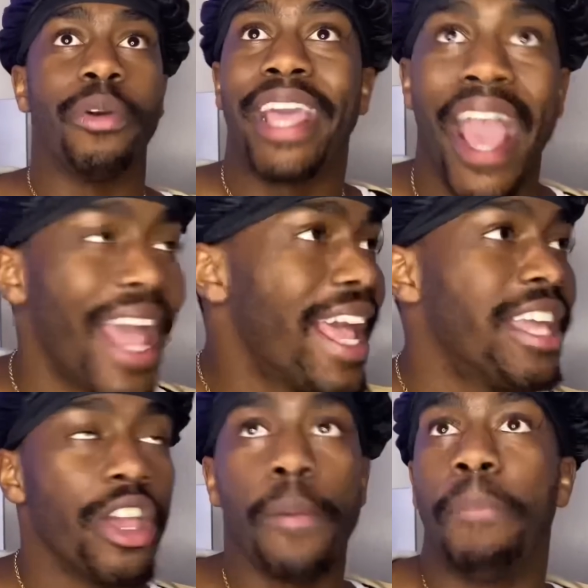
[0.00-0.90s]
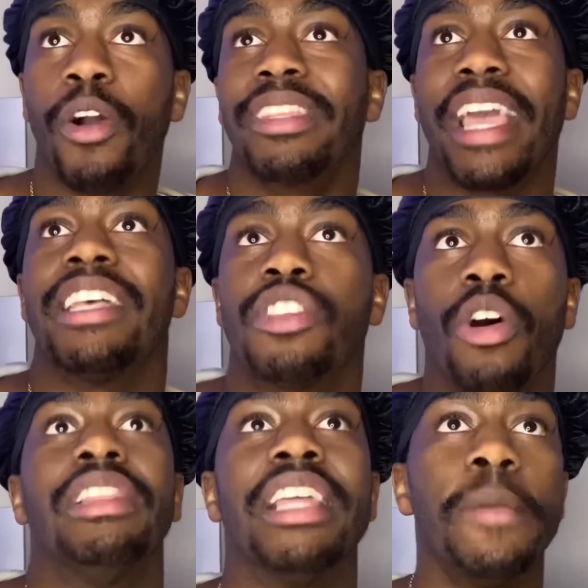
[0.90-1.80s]
okay? And your birthday is
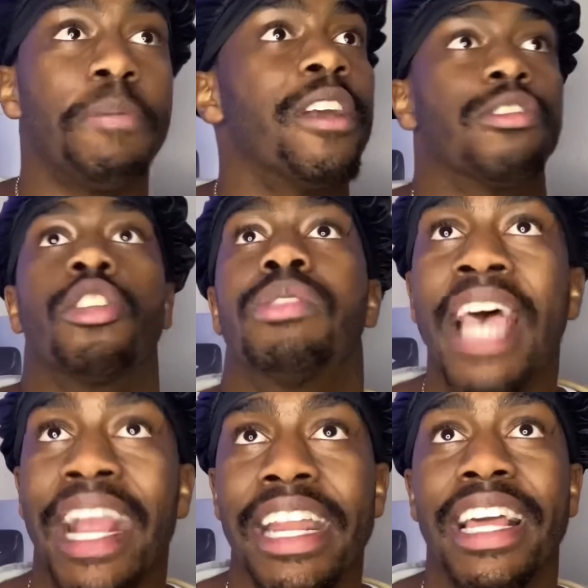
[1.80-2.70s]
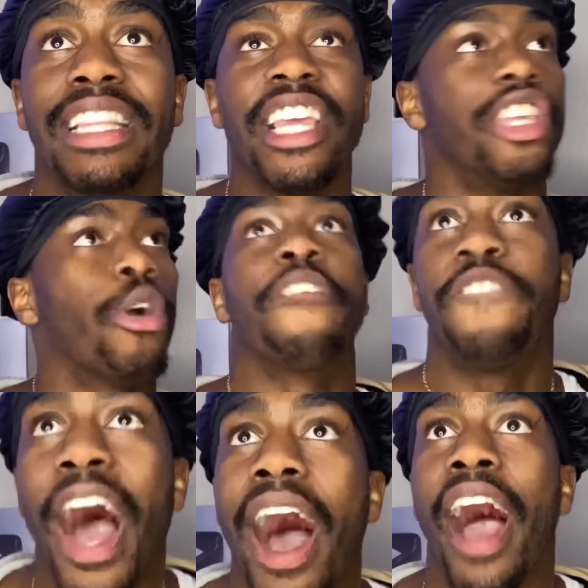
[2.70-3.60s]
on leap year, so technically you're
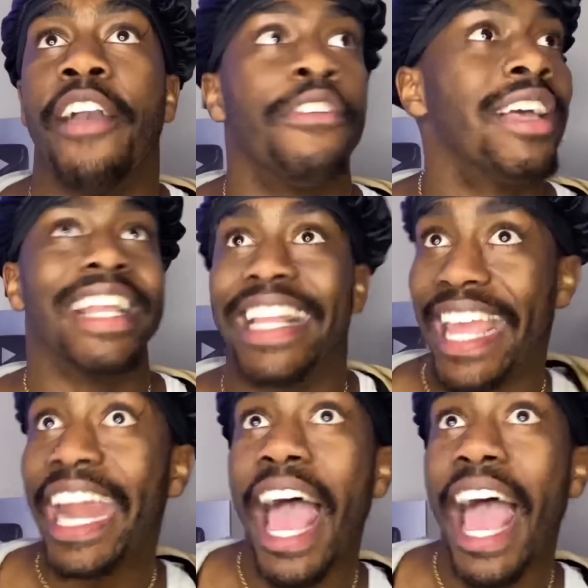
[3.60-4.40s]
five. Get